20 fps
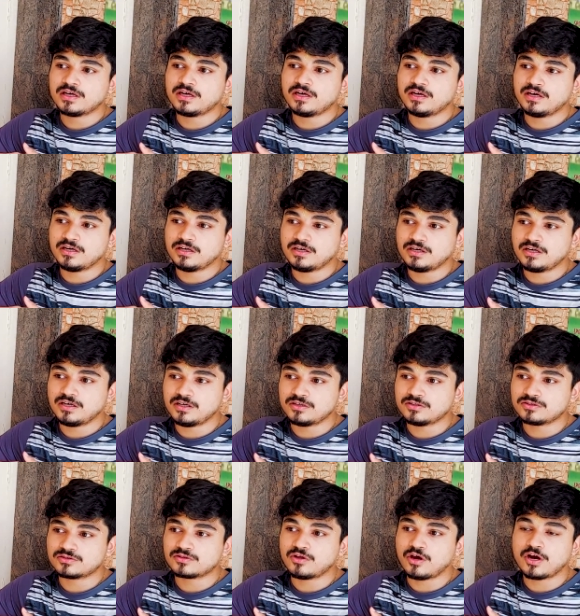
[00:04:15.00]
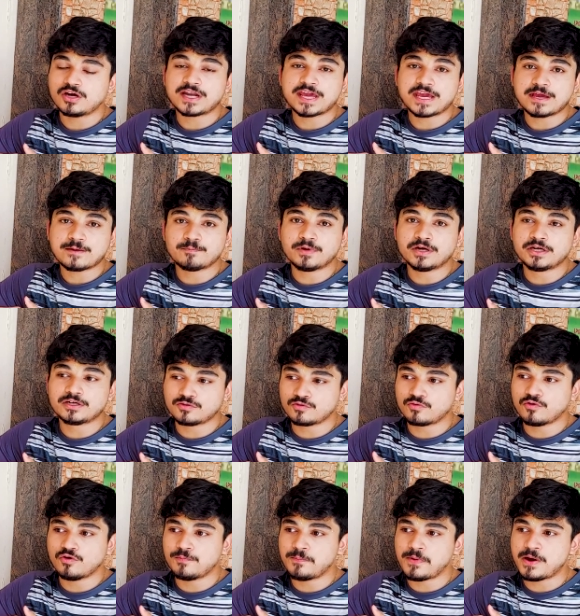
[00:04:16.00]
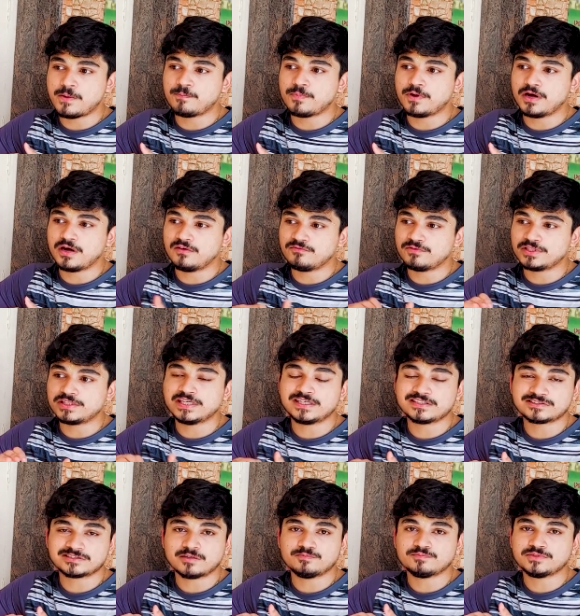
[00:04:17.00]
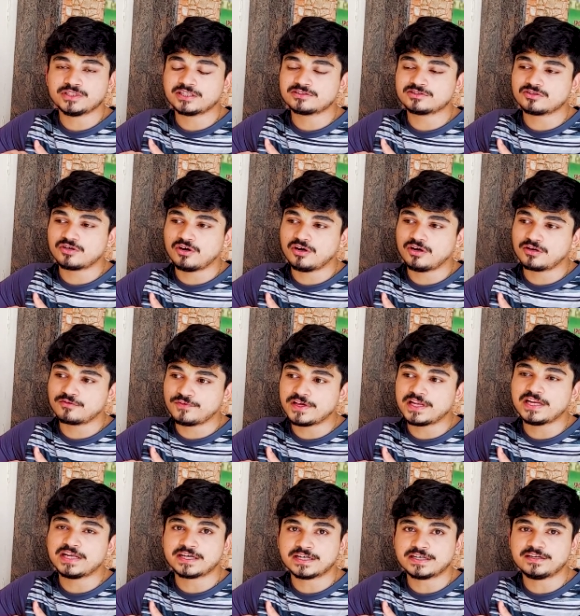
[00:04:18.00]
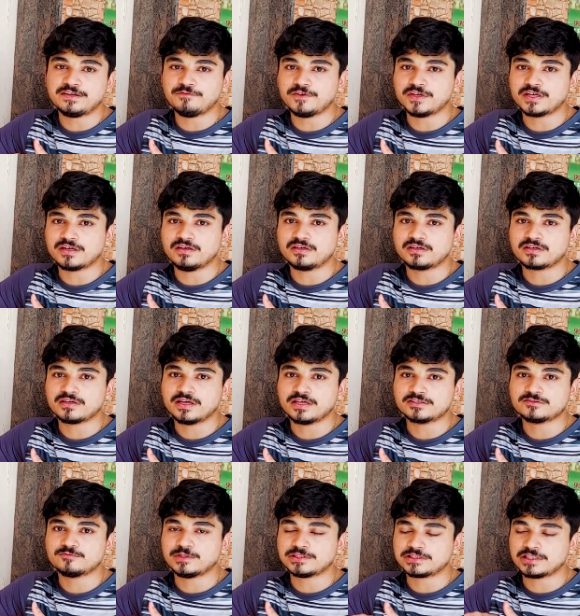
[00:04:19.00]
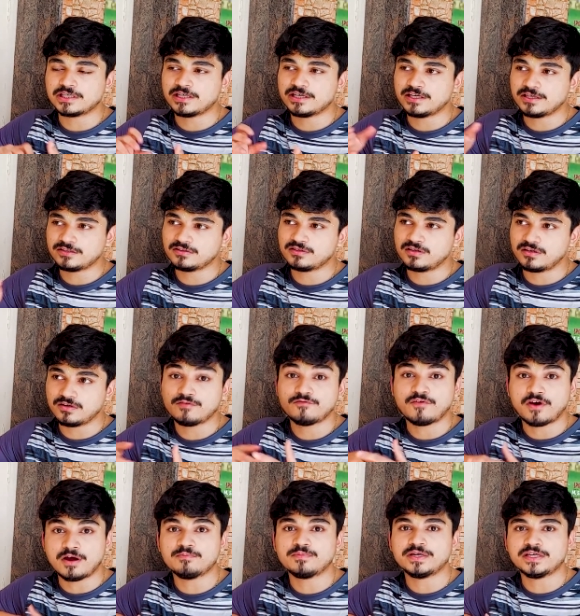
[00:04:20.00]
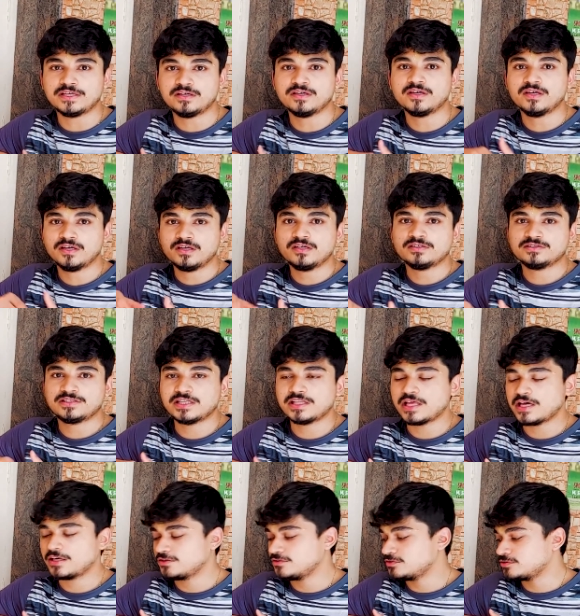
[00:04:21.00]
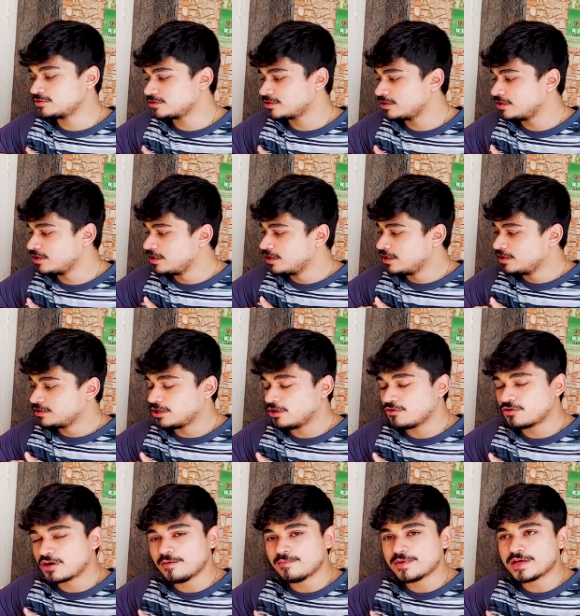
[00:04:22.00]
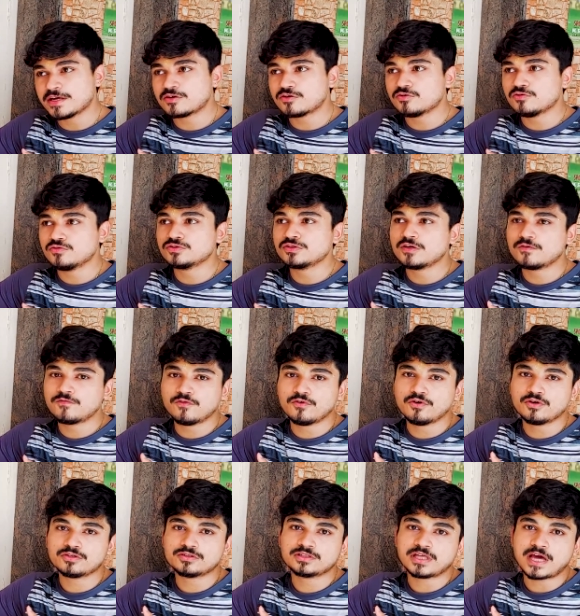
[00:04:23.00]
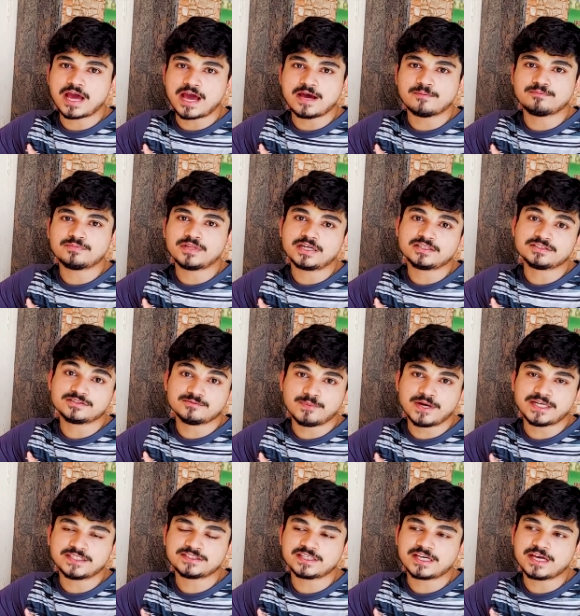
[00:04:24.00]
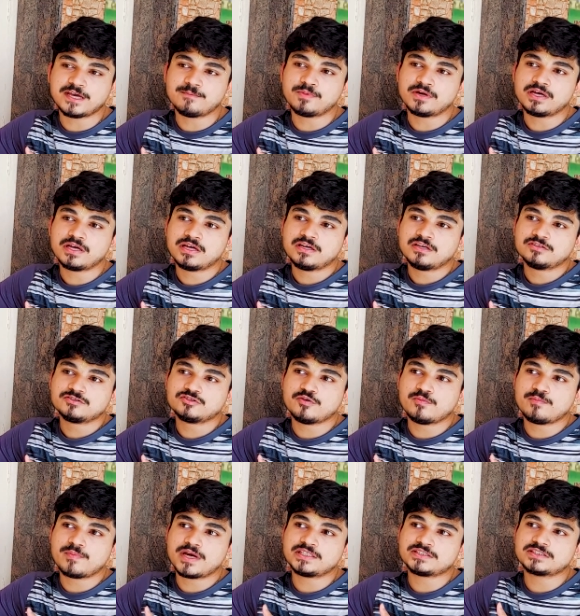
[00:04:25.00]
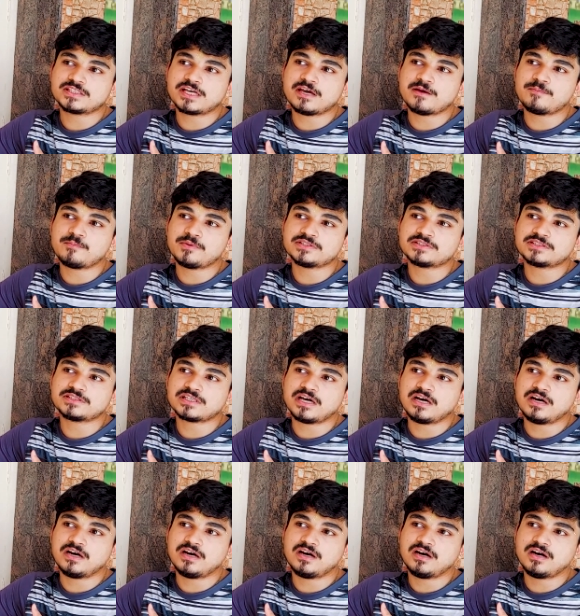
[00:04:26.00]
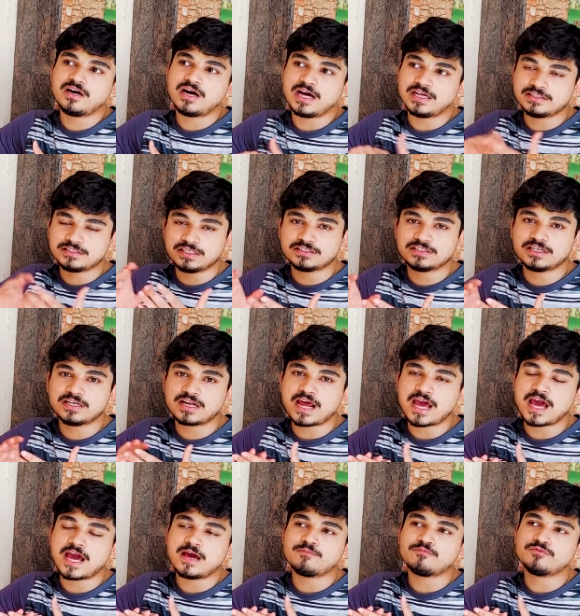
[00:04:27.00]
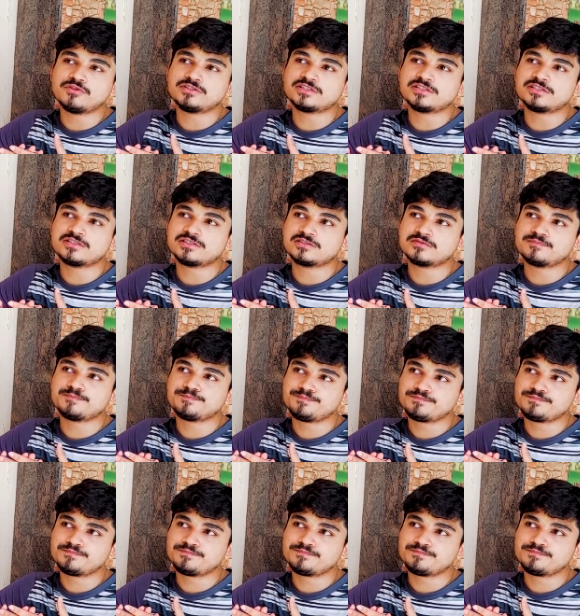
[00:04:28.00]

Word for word: uh, uh, not able to cope up uh, with their subjects or feeling it difficult, especially in uh, family scenarios. Now coming to the fourth app that is Medscape. So Medscape is uh, another app which is